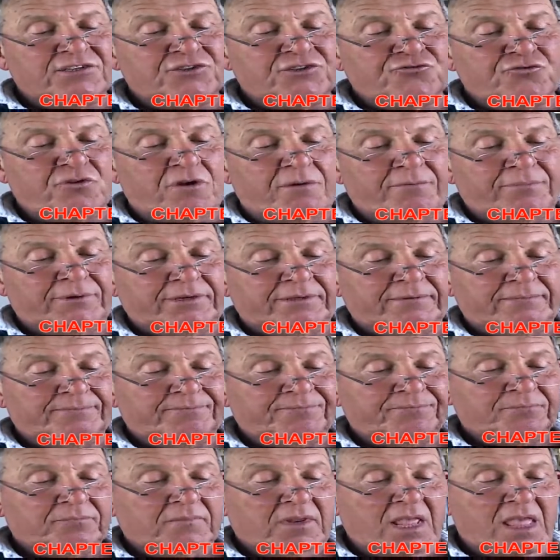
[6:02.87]
trumpet.
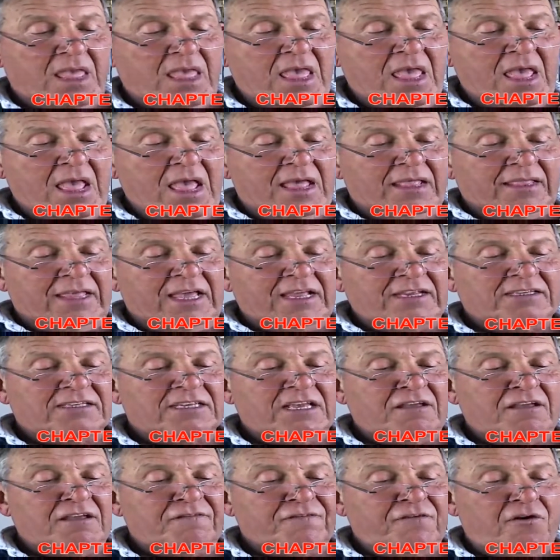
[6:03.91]
They
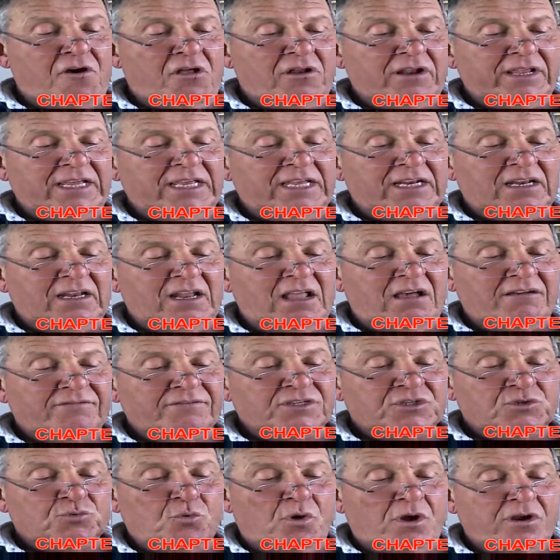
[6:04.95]
say falling in love
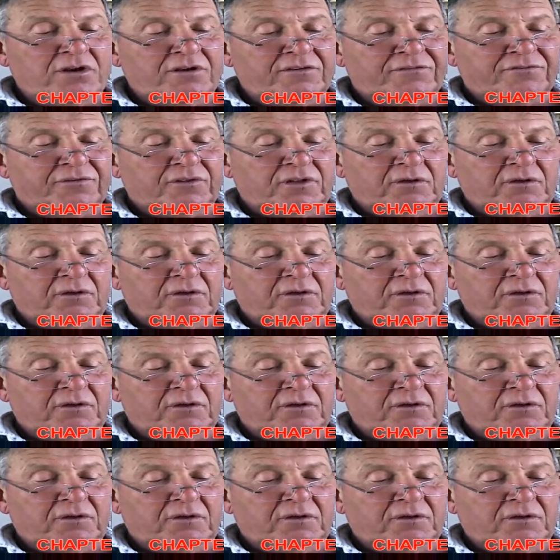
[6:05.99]
is wonderful.